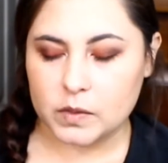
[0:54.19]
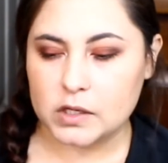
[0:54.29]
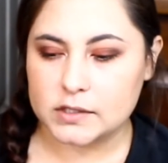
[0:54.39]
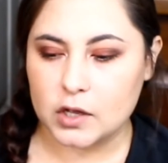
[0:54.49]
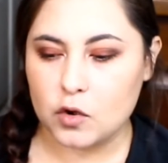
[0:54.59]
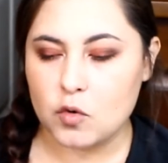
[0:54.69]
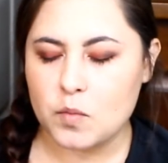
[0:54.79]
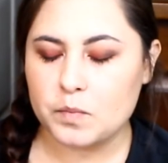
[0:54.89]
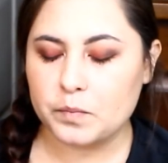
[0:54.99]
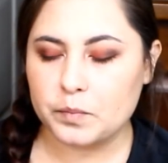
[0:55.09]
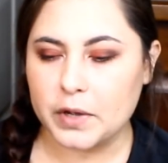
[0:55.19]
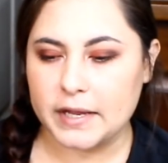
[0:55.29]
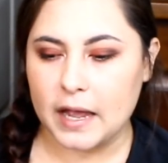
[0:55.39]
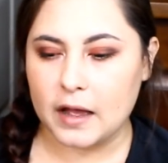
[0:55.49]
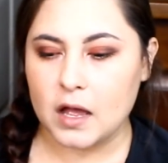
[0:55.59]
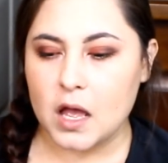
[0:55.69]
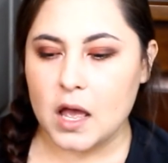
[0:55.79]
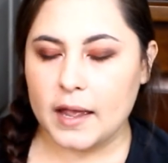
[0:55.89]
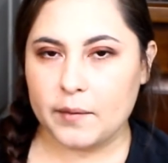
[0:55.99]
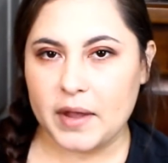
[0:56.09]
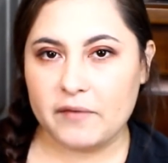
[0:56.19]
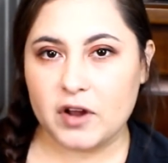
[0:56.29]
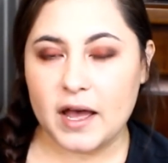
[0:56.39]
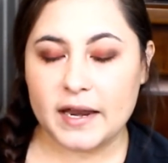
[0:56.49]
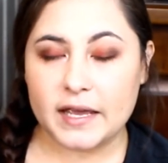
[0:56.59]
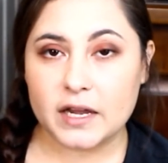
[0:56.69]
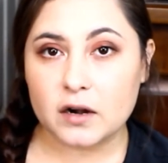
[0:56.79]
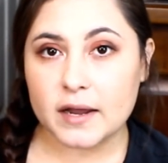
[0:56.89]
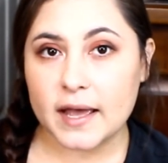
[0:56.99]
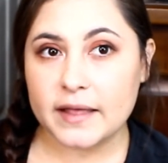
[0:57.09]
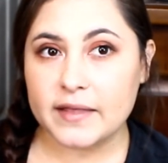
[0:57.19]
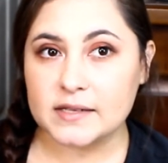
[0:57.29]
So, but yeah. And we have not had internet.